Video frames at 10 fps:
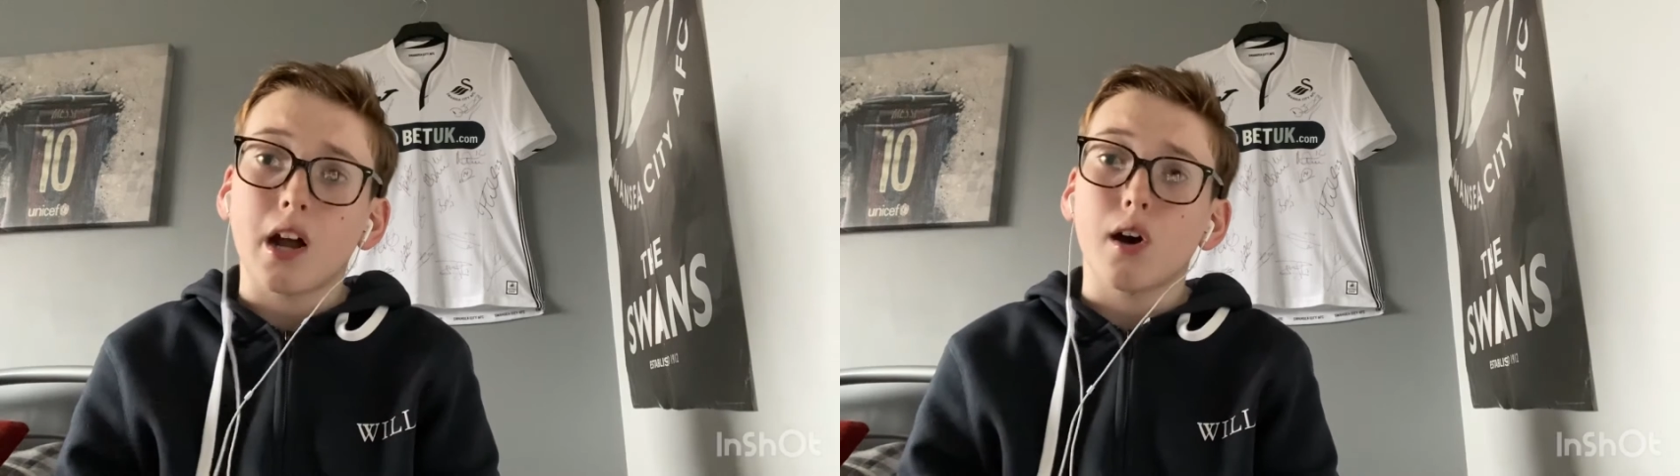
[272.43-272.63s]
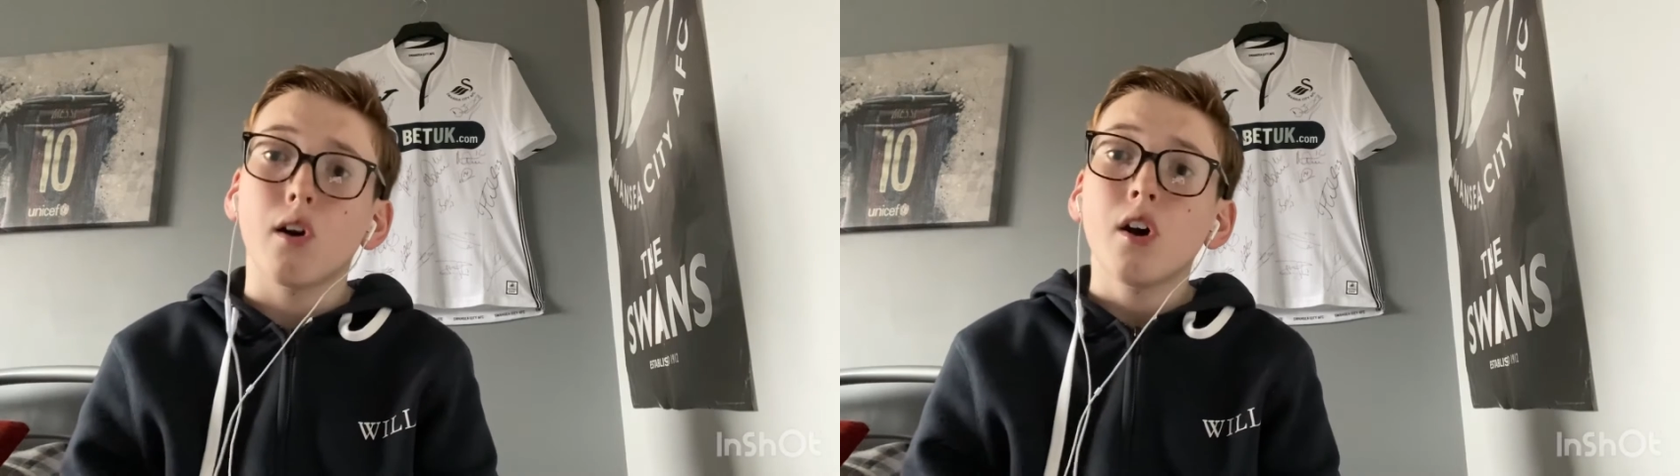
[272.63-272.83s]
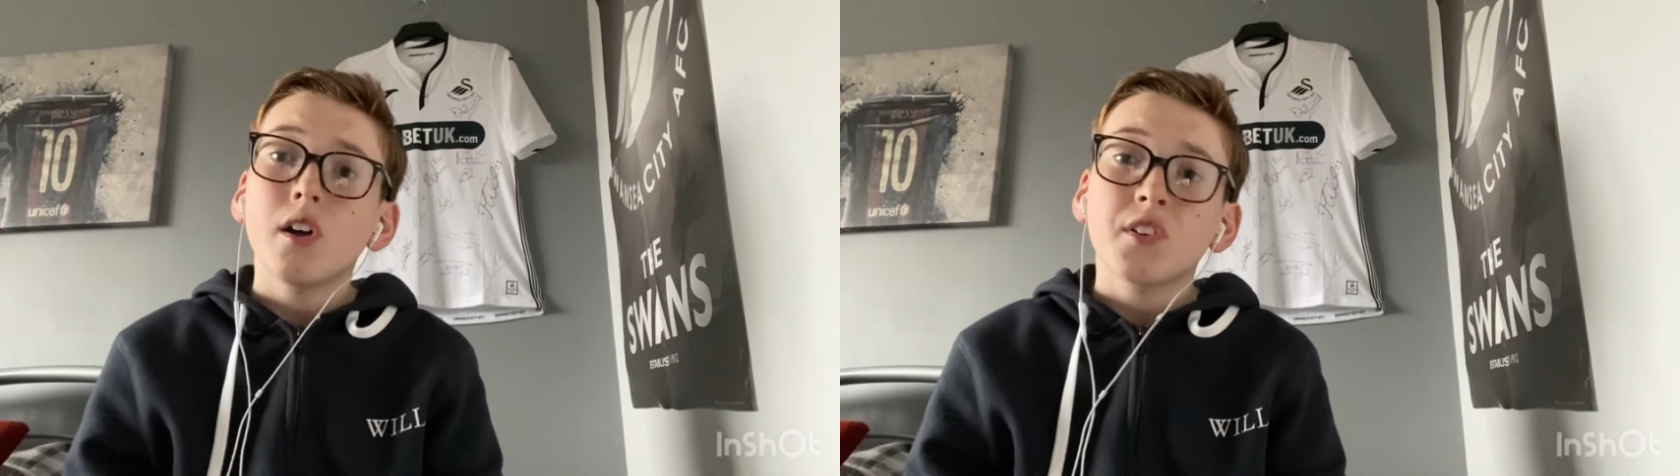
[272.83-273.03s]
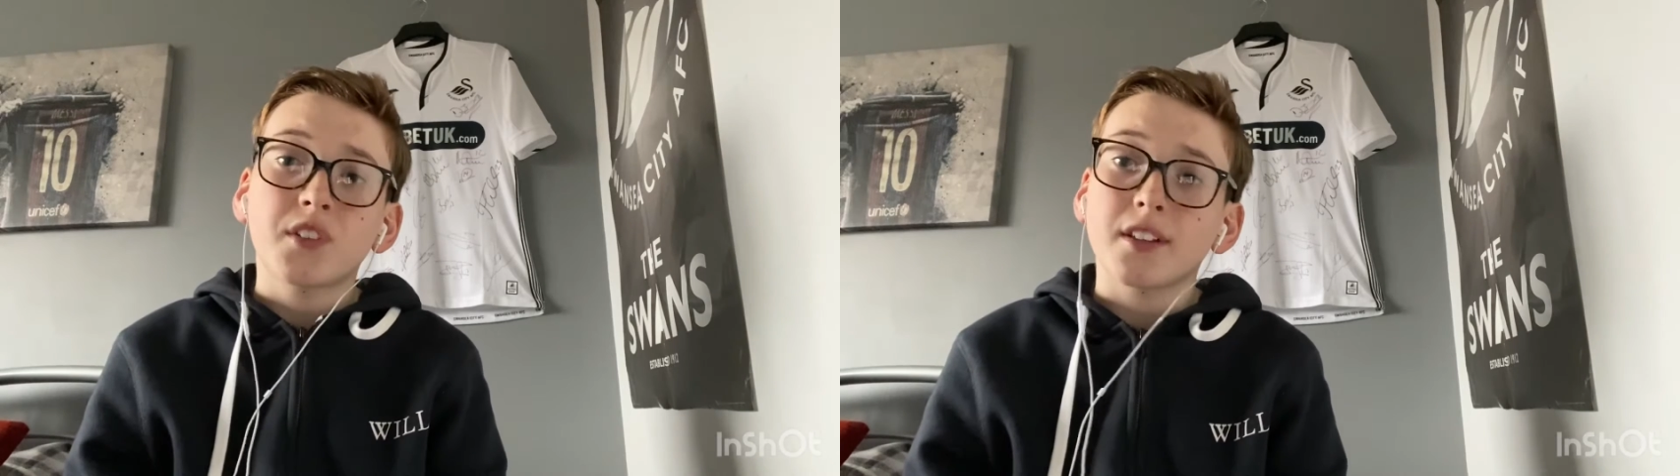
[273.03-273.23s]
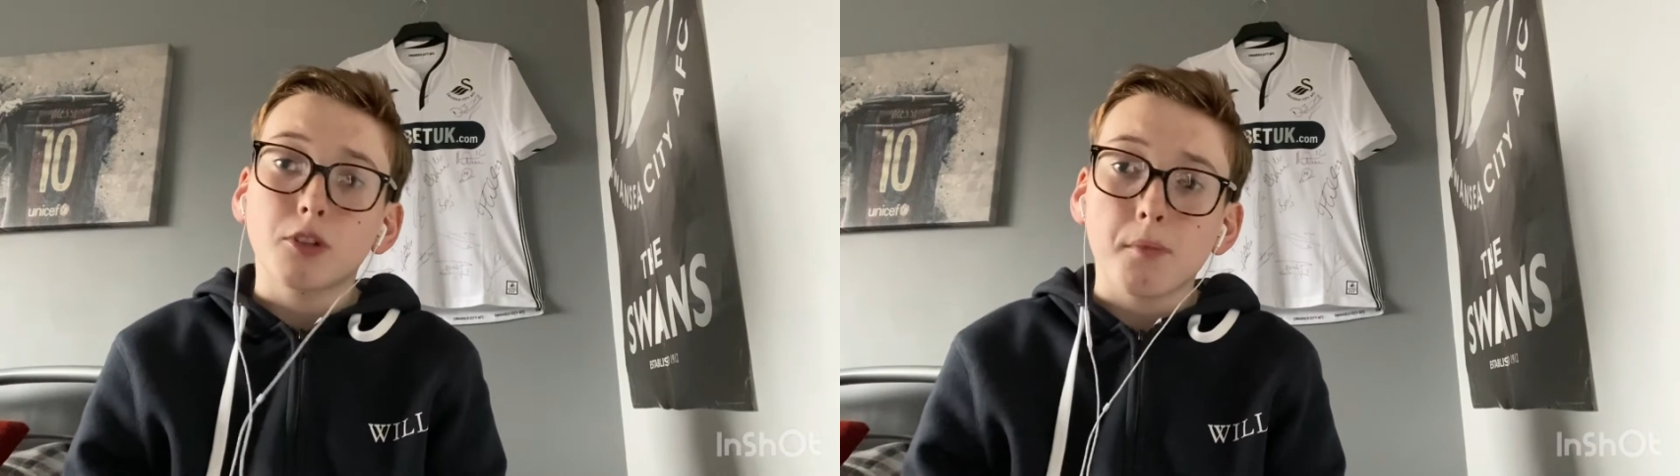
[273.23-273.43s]
Our
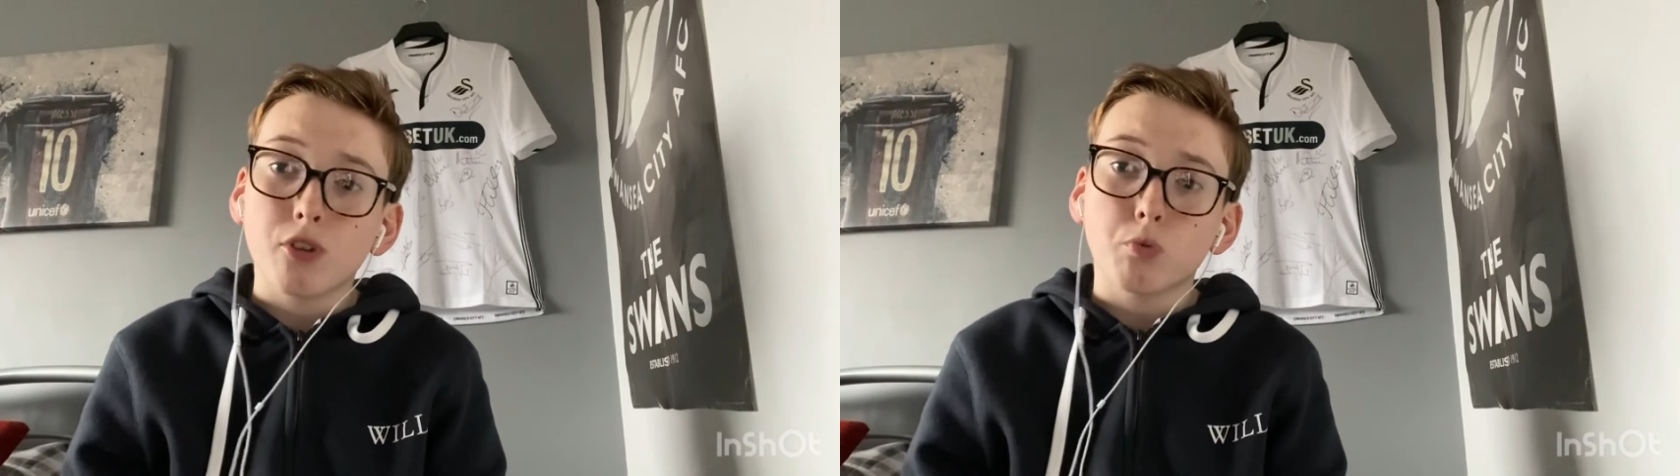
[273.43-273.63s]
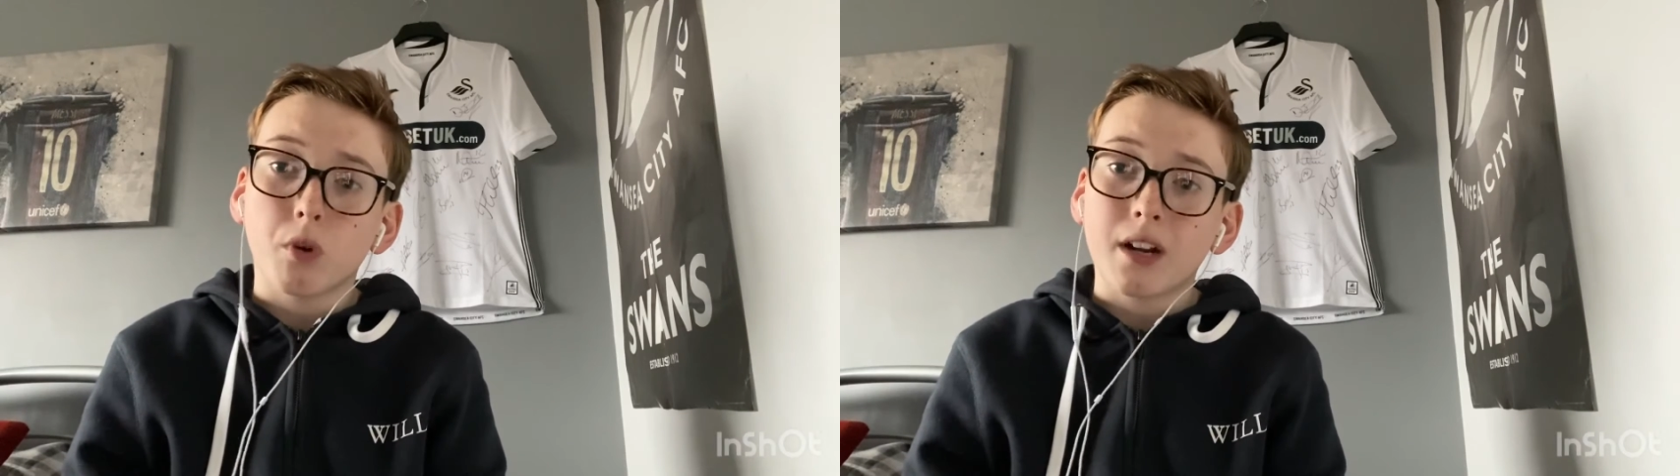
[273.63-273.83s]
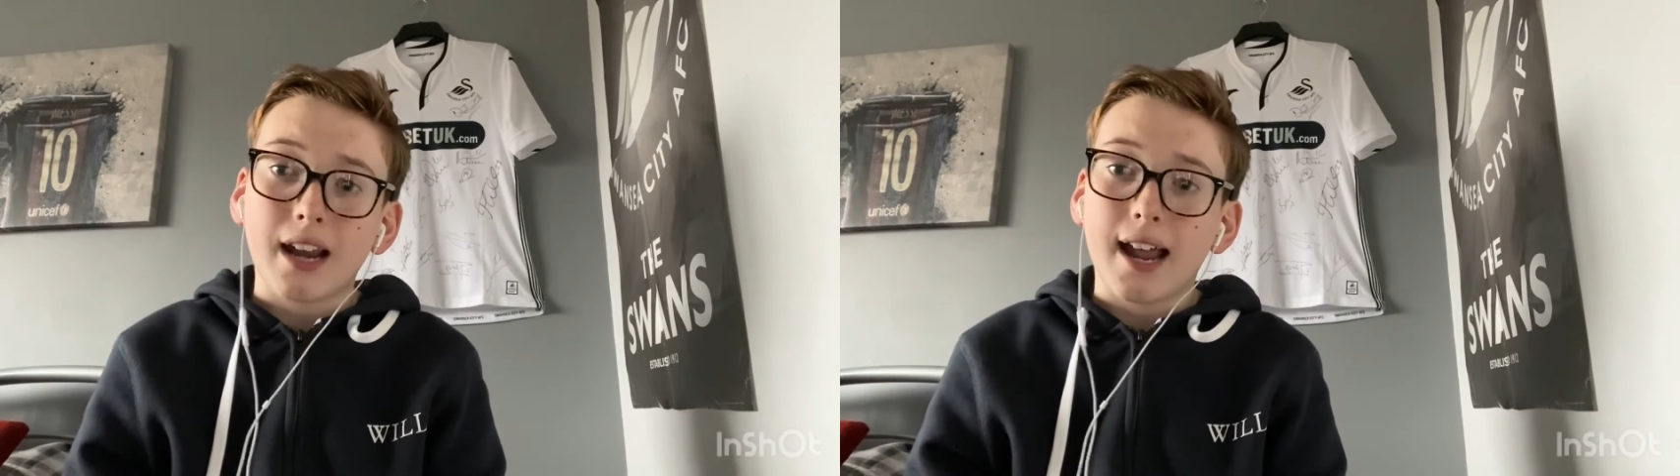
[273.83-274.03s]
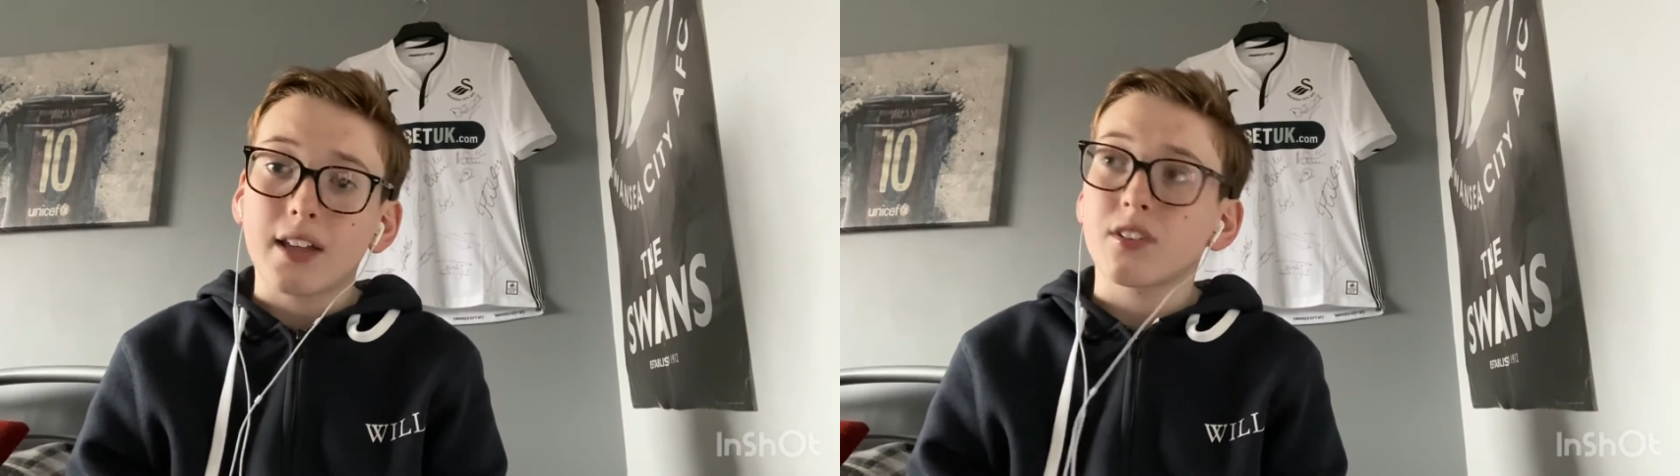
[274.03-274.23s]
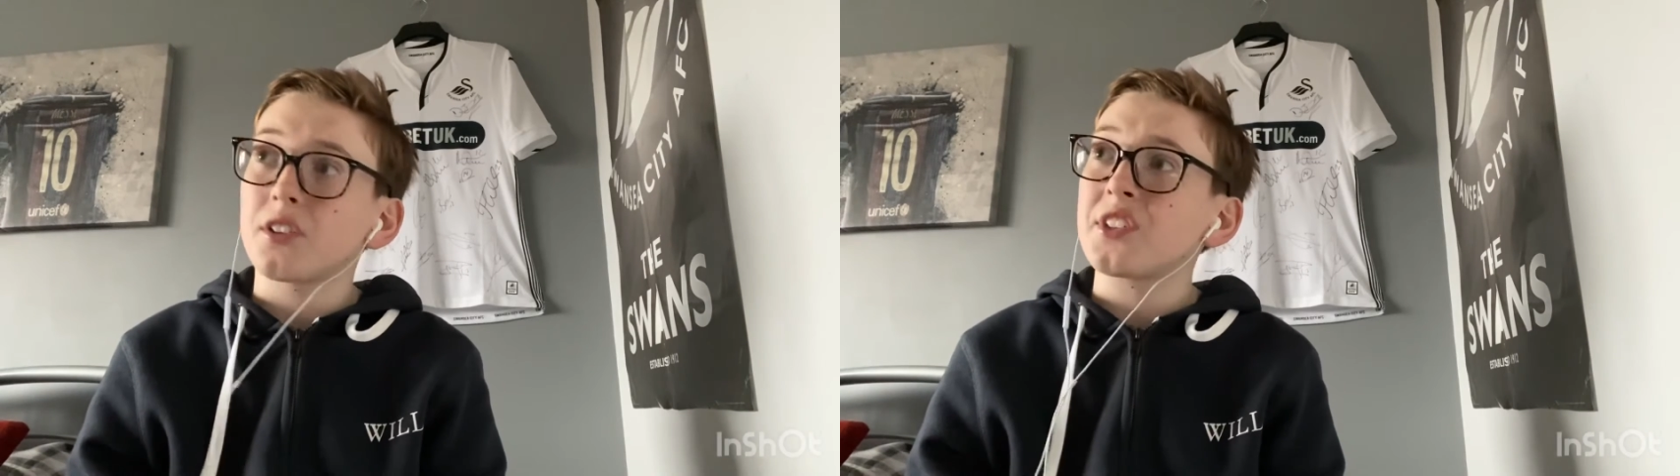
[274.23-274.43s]
centre mids were
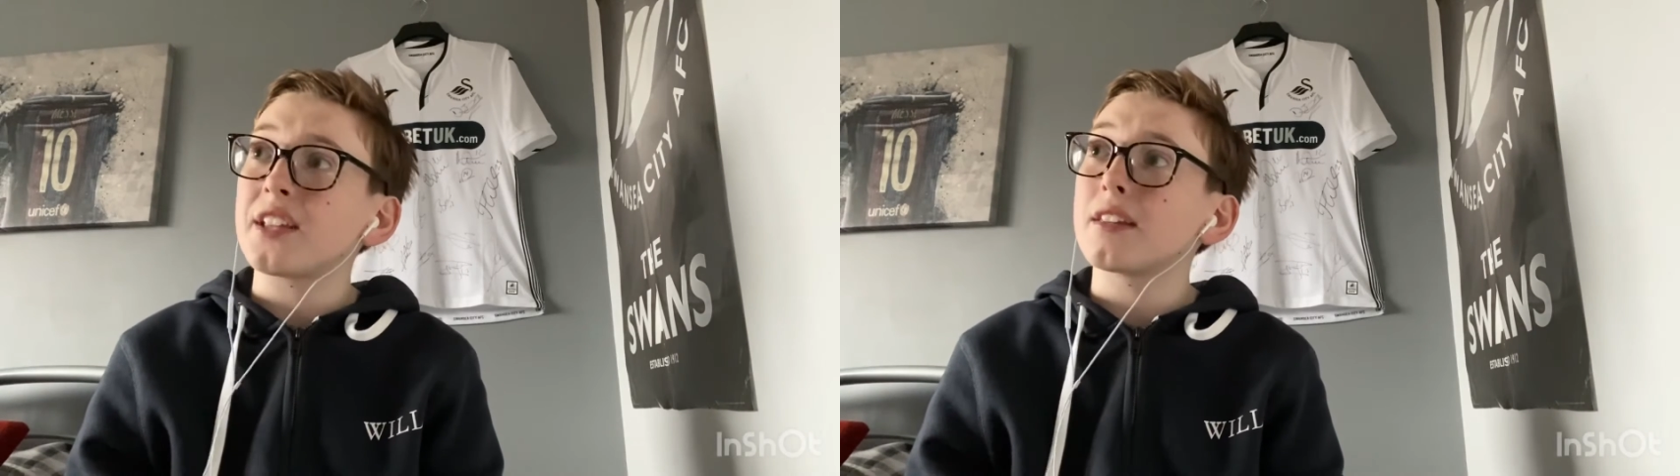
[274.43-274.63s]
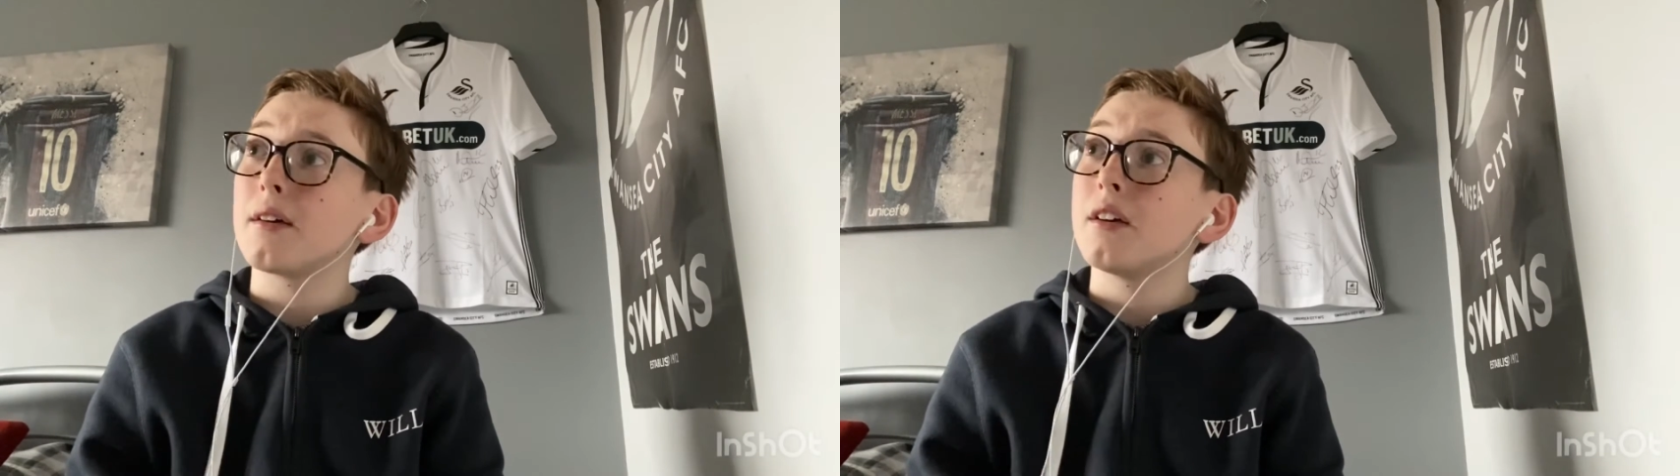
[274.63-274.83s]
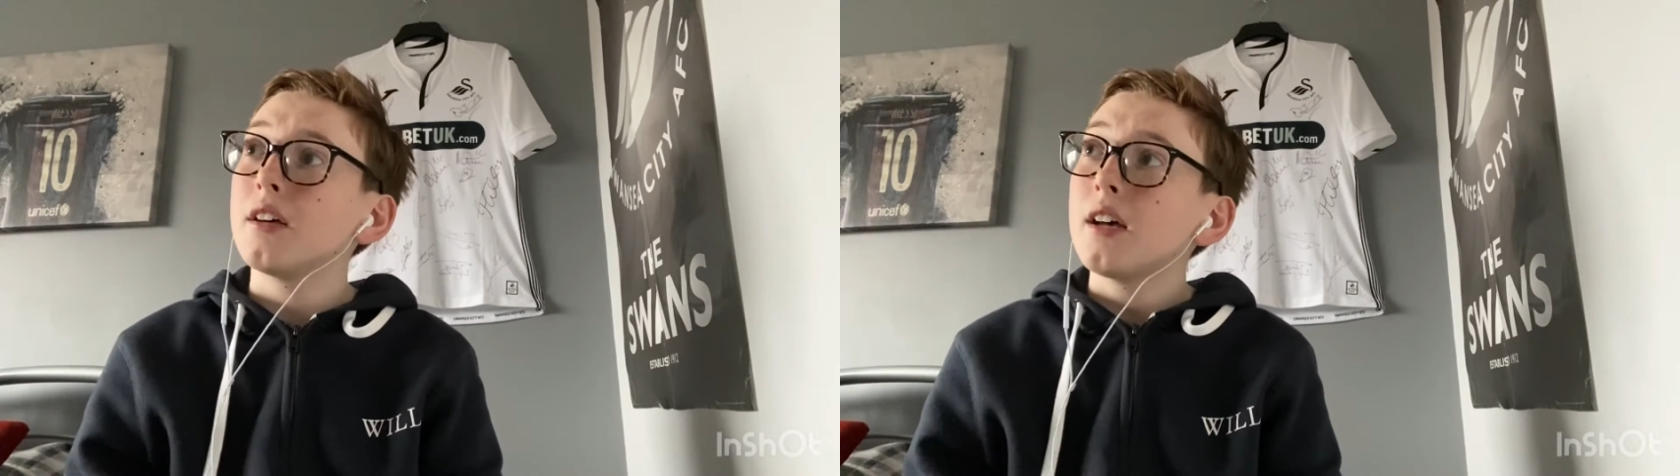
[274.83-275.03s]
class. In